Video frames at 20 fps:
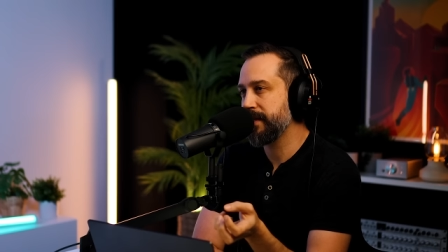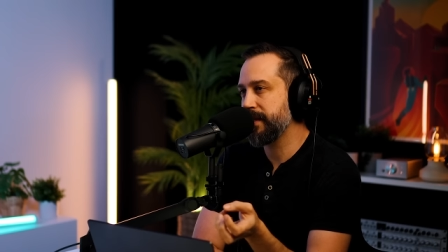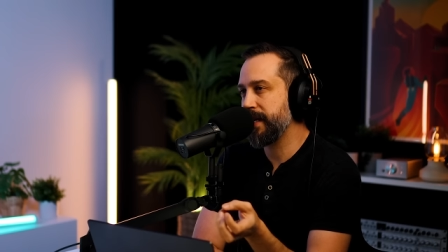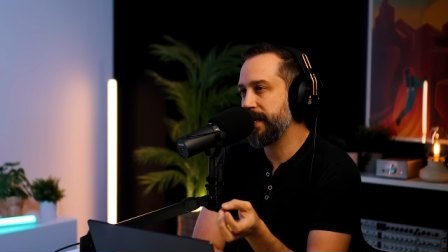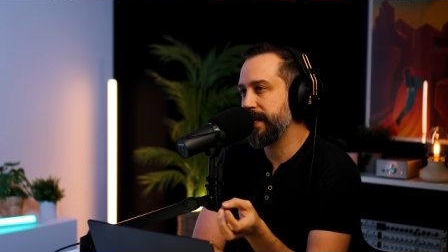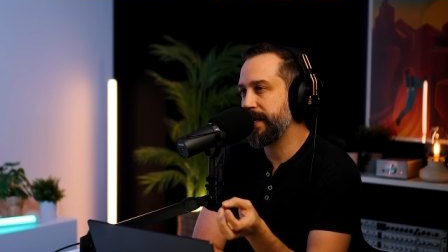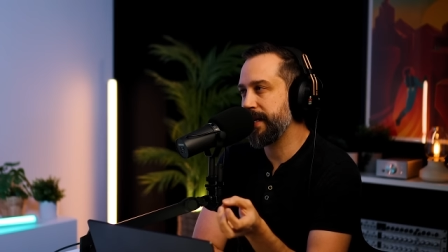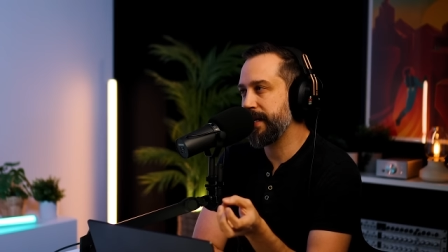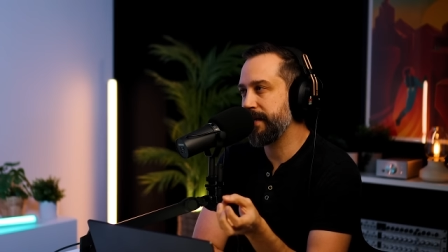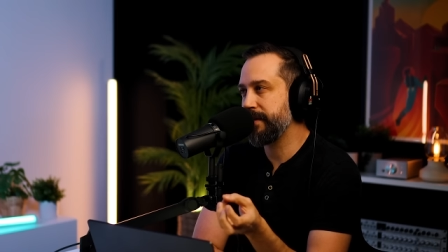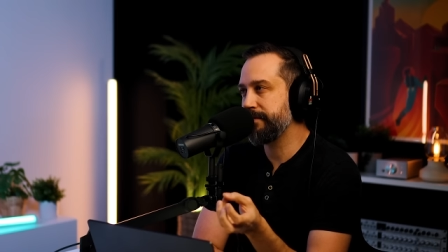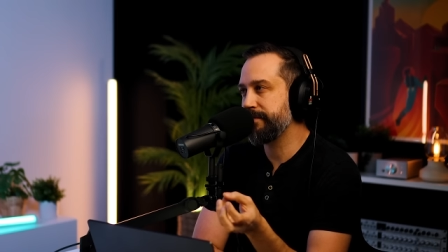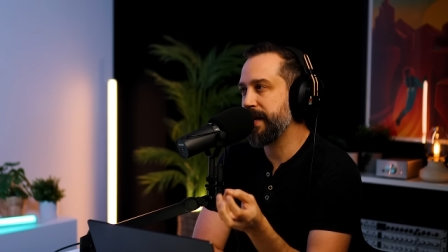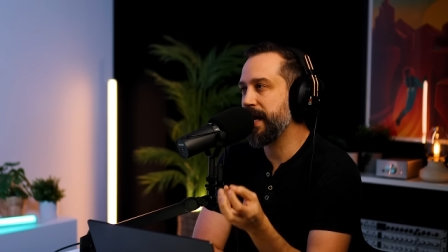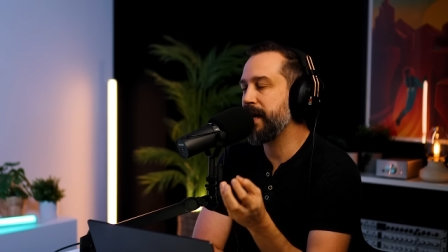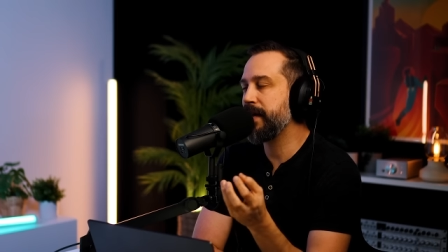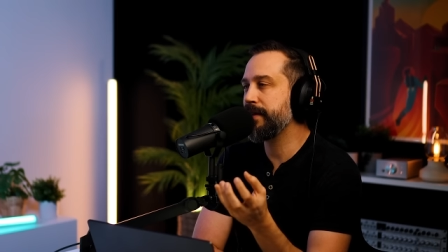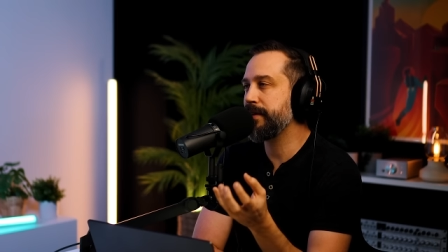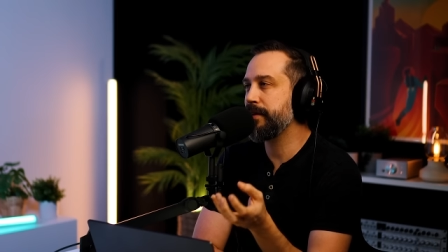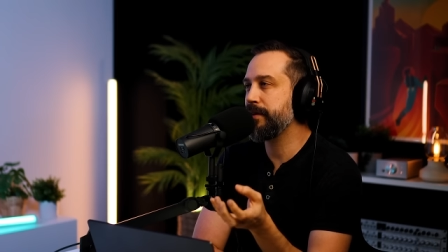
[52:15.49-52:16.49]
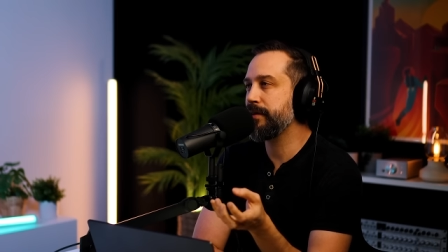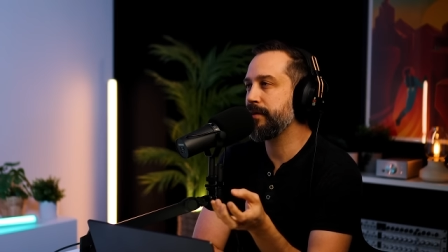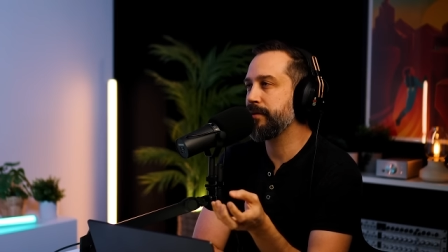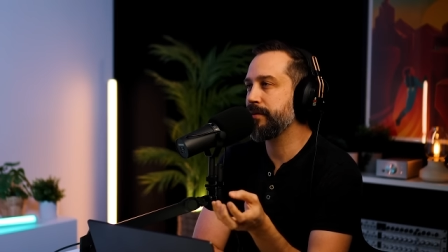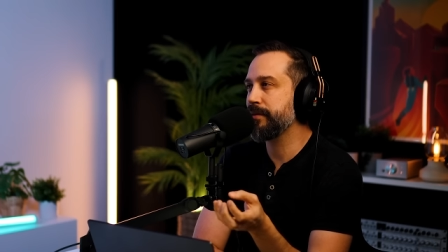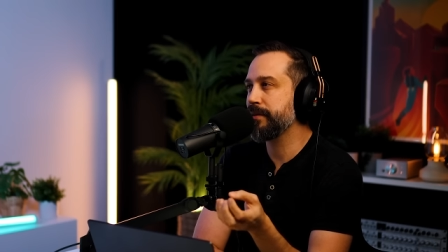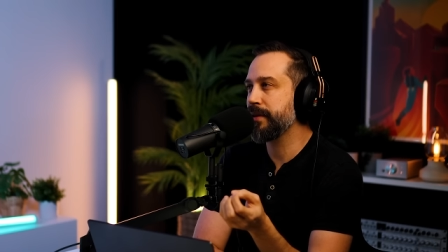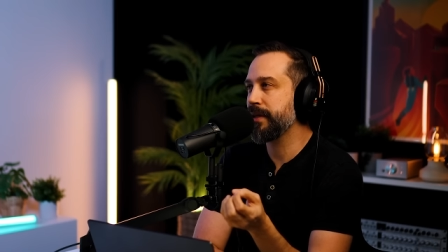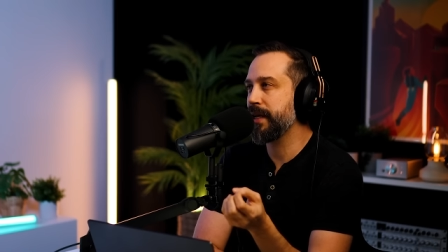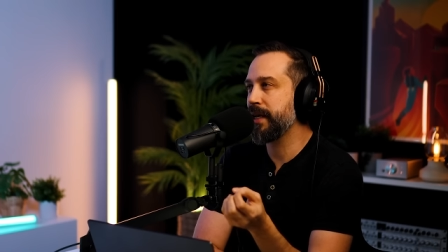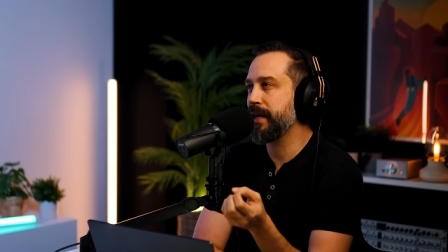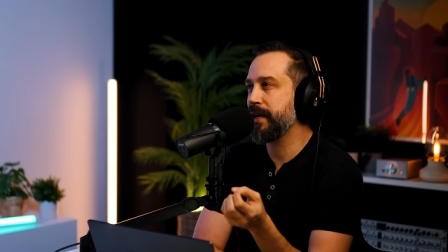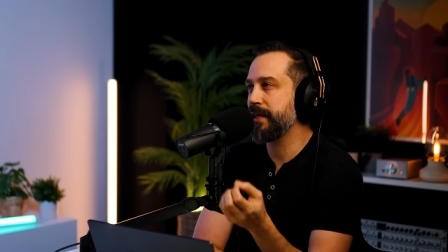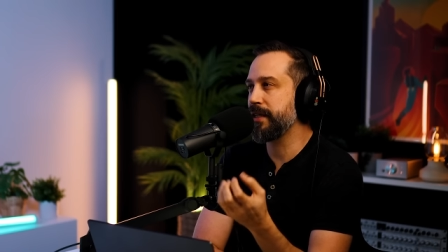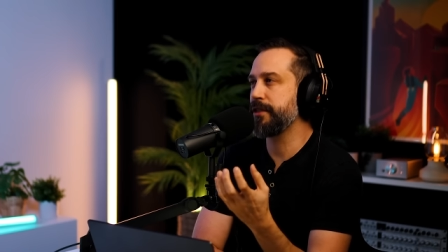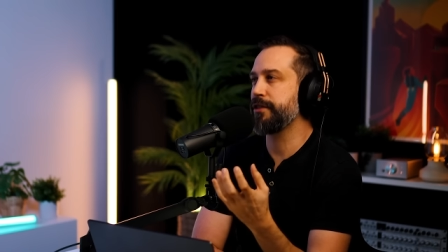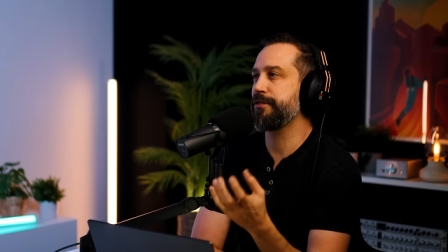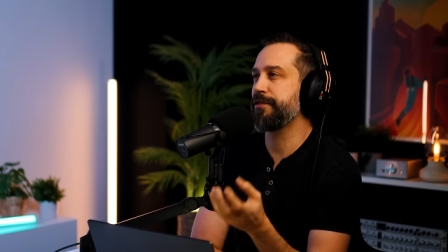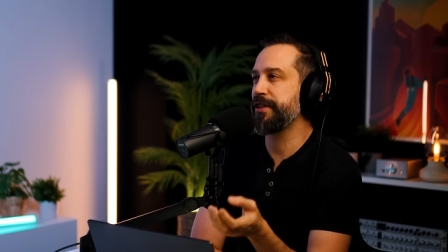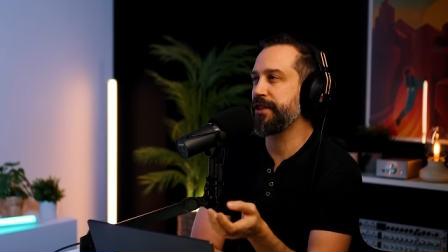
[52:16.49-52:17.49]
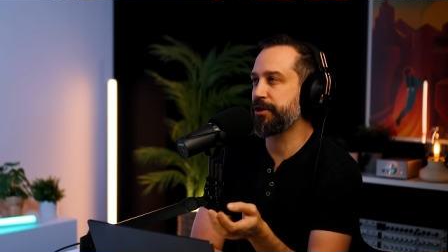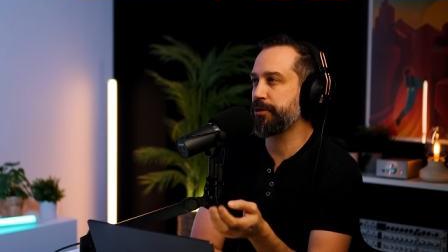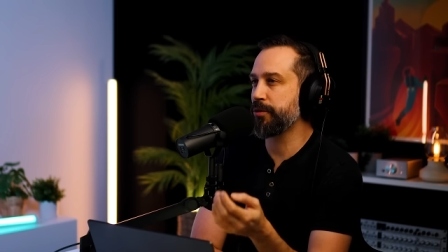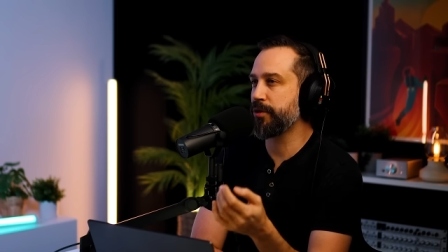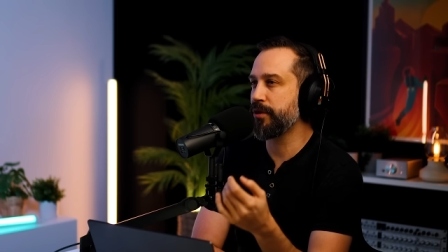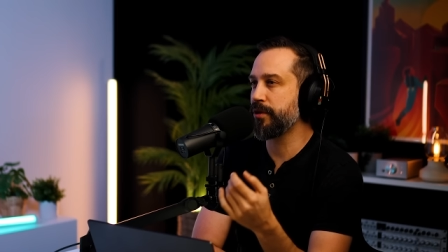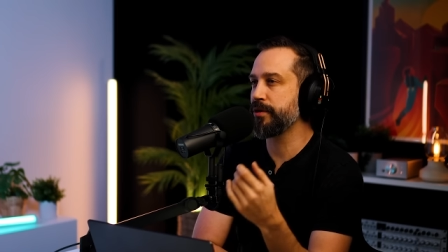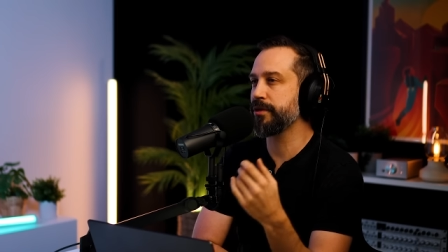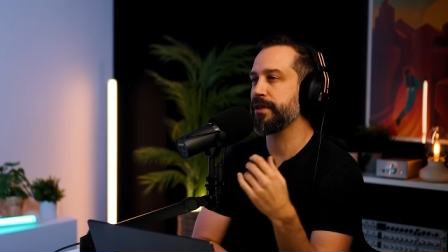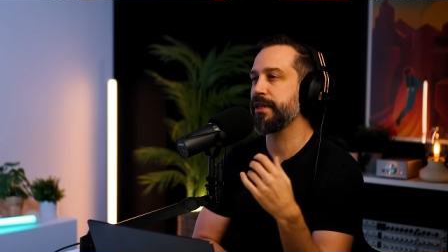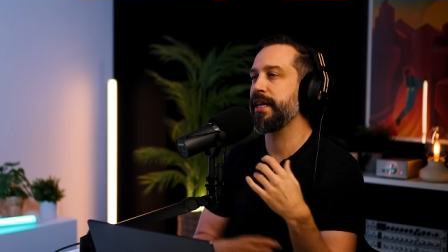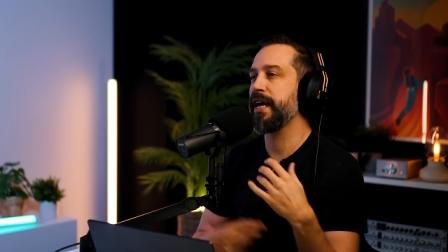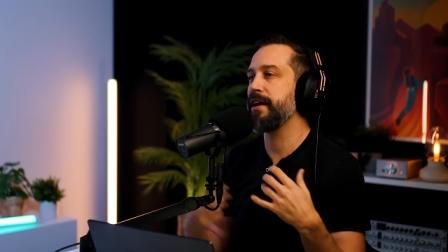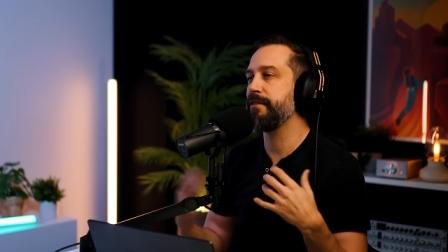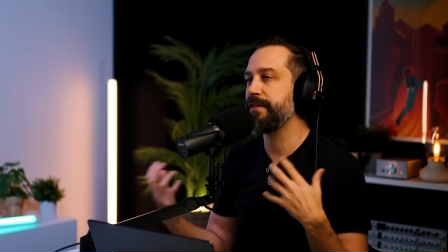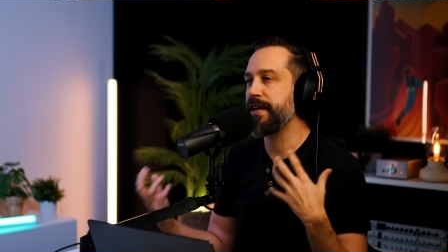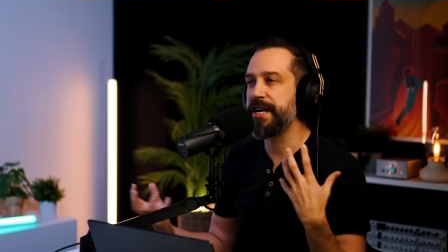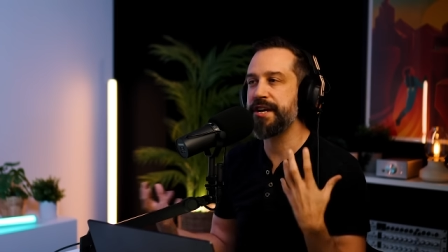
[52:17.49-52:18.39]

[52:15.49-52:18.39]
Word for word: They value uh, individuals and they have